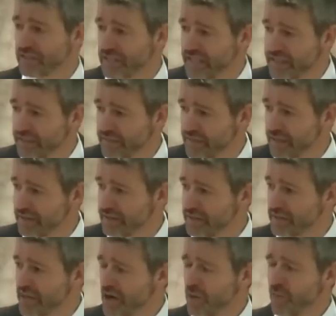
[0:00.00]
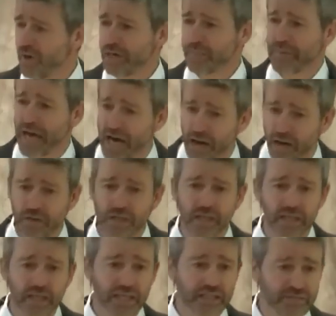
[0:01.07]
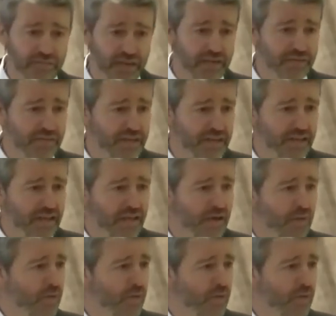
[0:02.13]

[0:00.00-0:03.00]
for the sake of others. What a power is found there.